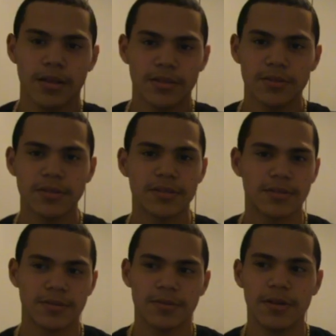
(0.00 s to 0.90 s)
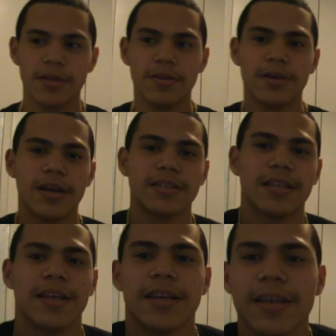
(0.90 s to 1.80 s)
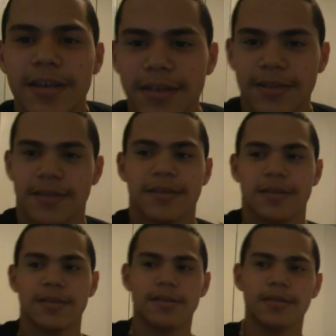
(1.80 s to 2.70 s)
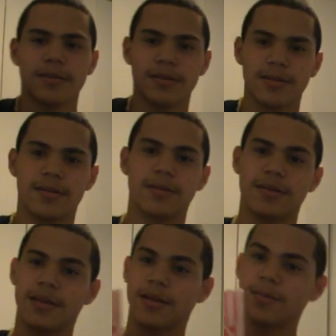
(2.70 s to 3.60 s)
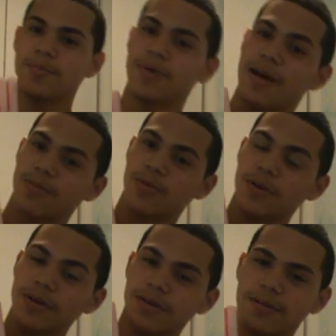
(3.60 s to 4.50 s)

so, does, do any of you guys like popcorn?